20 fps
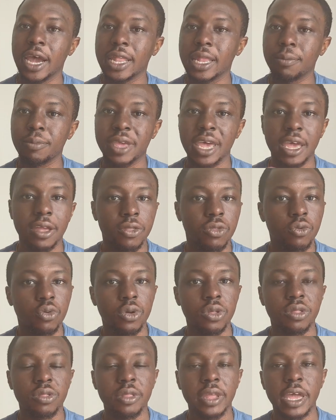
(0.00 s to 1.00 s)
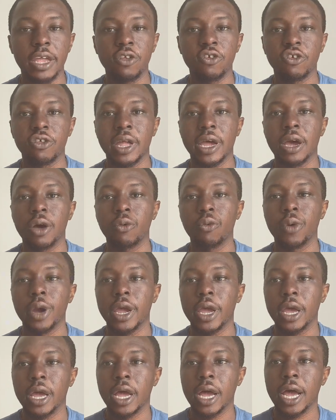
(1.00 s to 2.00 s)
and I'm getting to a stage now
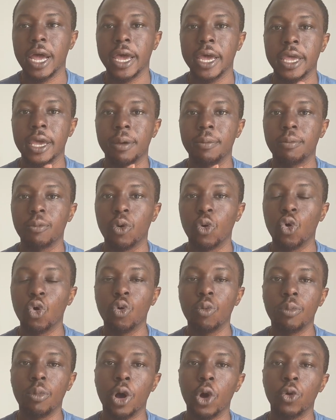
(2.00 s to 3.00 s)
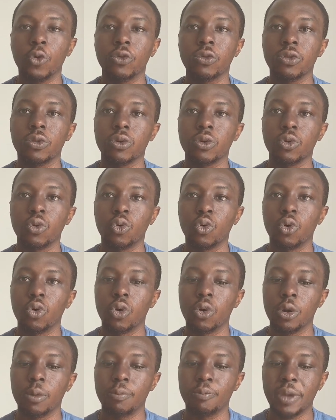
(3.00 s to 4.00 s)
where I am almost or